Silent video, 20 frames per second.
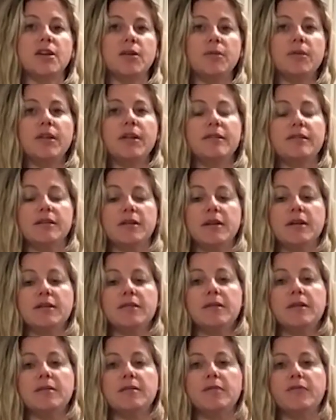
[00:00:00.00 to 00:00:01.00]
that will last, like I
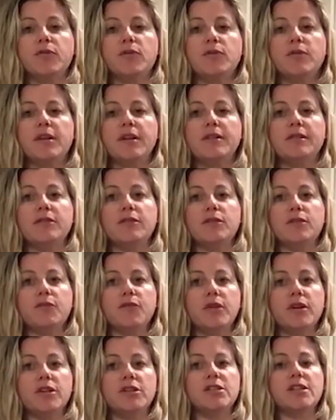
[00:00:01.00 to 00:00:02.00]
said, a few days in your
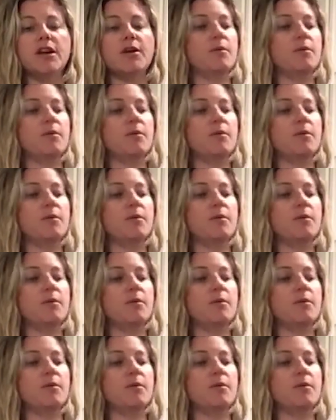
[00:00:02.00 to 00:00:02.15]
fridge.